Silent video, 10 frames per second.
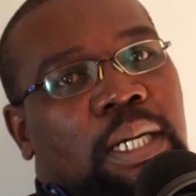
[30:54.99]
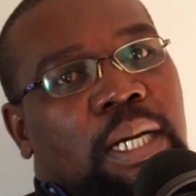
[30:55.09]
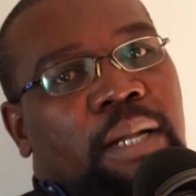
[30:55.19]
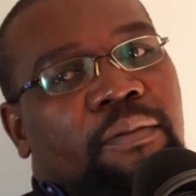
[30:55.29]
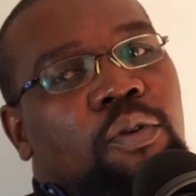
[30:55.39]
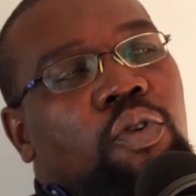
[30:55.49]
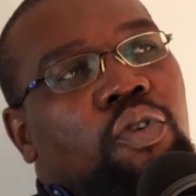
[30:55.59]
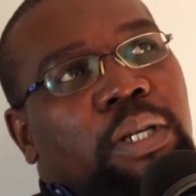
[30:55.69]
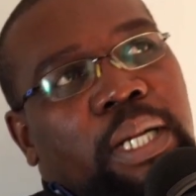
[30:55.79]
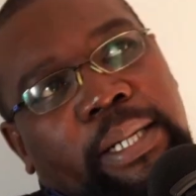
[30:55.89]

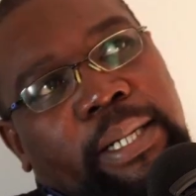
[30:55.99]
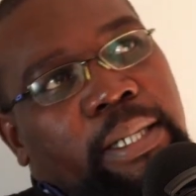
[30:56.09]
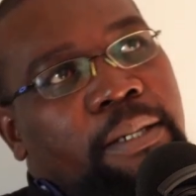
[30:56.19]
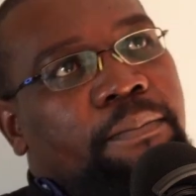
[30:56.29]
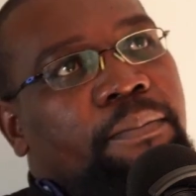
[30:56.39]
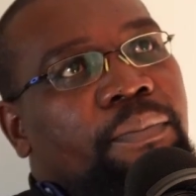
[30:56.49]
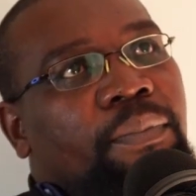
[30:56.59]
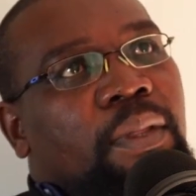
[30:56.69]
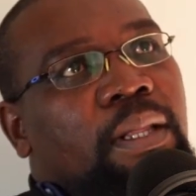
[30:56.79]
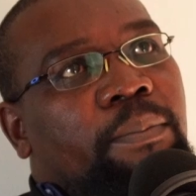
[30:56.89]
unfortunately
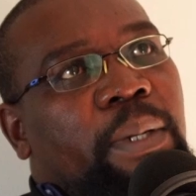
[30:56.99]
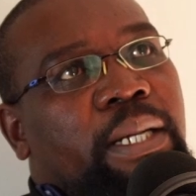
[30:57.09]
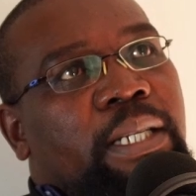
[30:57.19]
the black